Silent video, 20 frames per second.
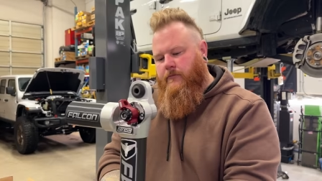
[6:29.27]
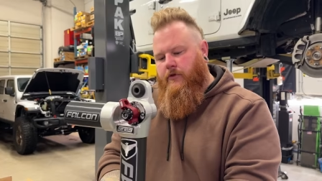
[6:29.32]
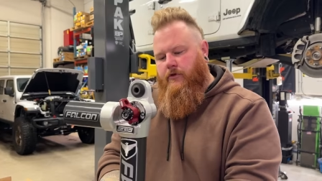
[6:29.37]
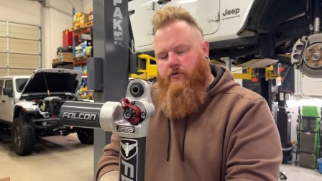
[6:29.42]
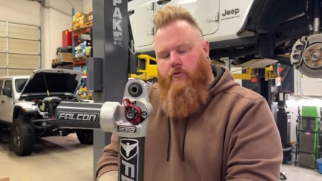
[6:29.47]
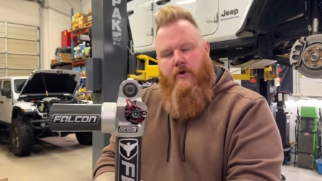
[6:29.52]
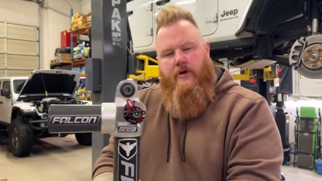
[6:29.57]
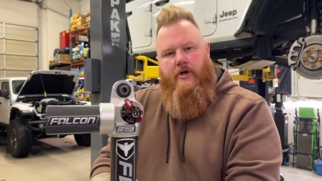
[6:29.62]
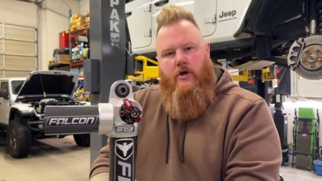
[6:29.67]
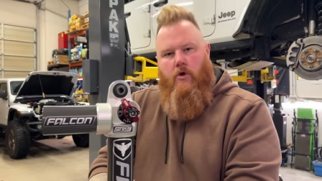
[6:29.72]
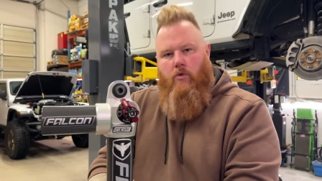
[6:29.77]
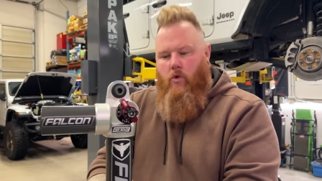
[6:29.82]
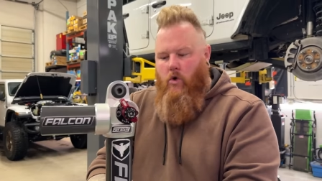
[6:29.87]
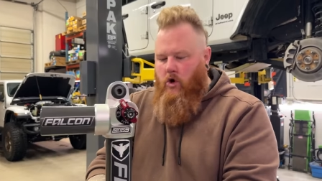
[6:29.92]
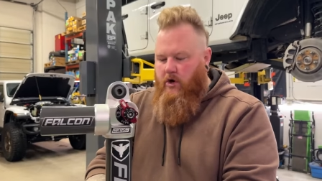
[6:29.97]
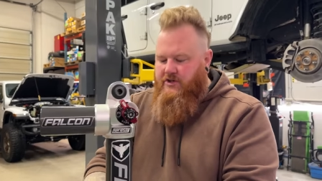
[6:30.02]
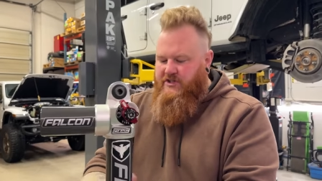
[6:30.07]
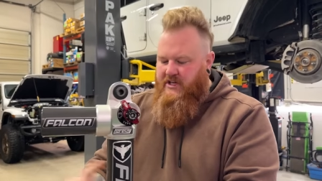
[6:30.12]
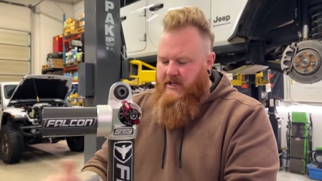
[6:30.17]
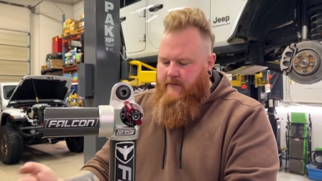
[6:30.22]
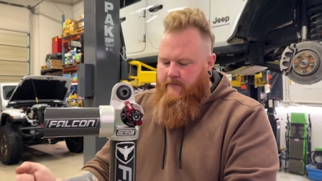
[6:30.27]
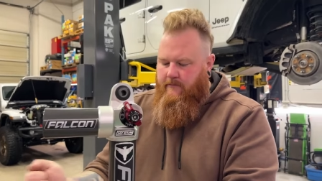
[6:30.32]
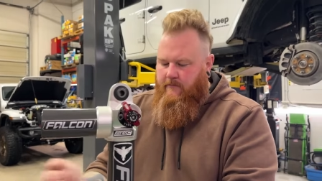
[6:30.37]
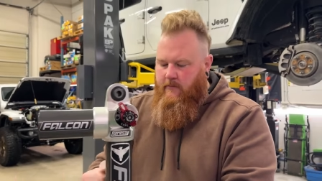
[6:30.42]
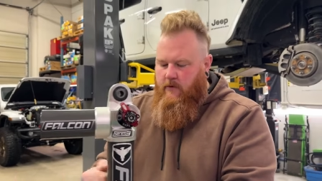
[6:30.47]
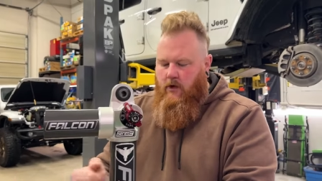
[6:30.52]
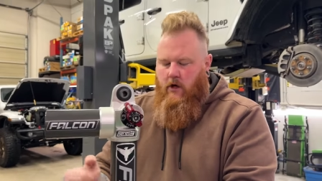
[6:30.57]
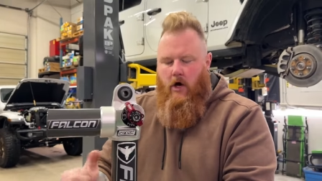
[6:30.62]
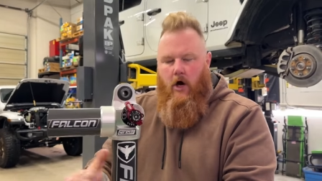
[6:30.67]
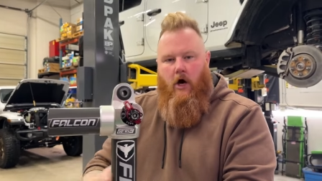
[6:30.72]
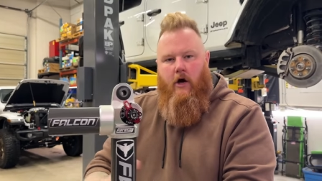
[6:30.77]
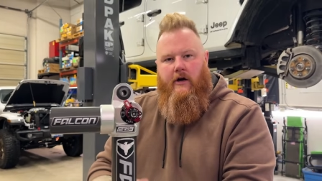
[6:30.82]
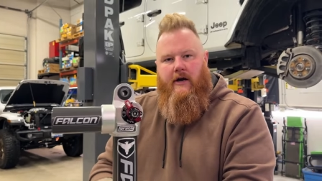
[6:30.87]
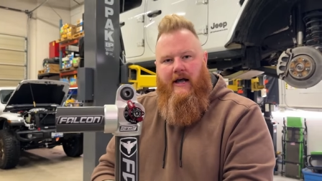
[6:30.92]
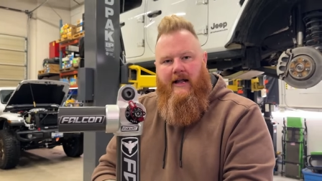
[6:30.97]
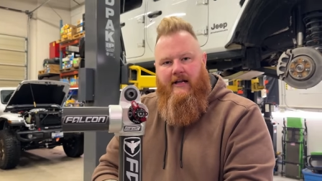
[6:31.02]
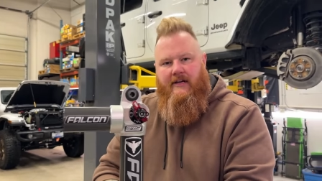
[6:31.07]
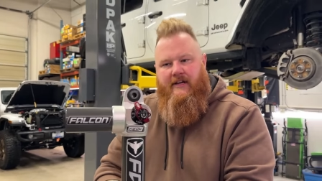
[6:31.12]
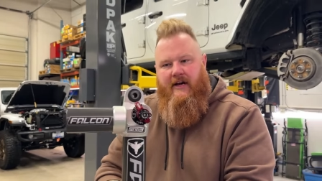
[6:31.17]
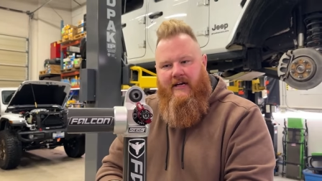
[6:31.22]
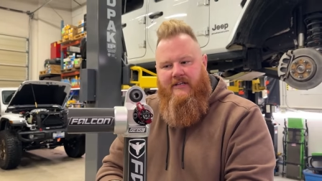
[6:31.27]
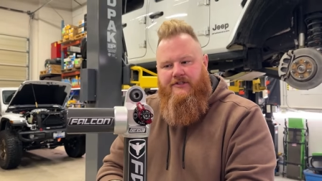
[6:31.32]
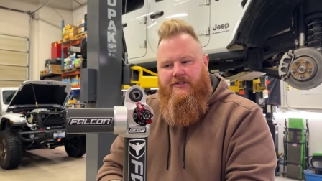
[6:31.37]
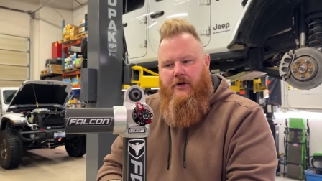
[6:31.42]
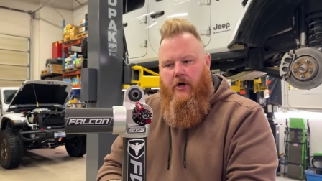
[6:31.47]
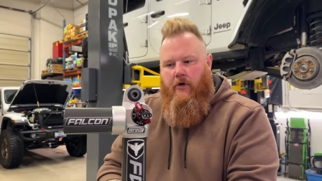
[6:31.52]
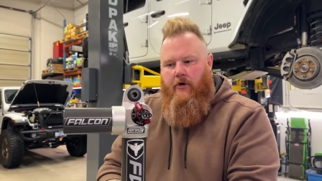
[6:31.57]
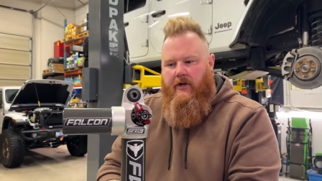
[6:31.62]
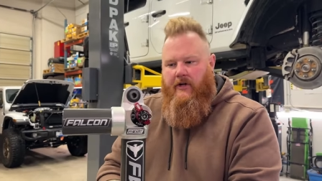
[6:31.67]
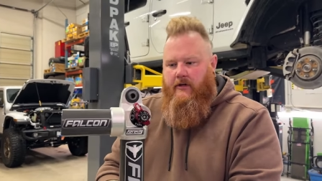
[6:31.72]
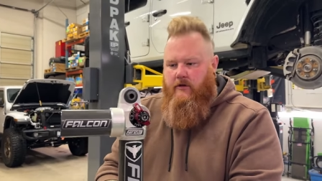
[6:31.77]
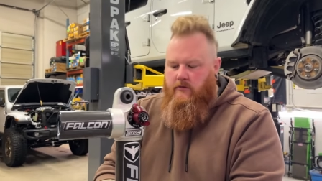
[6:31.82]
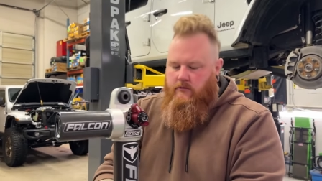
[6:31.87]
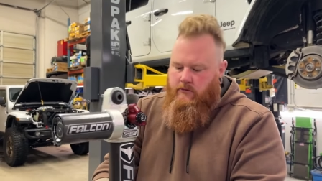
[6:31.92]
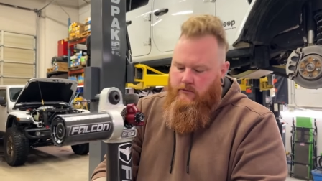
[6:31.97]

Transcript: Three-year warranty, hard anodized coating.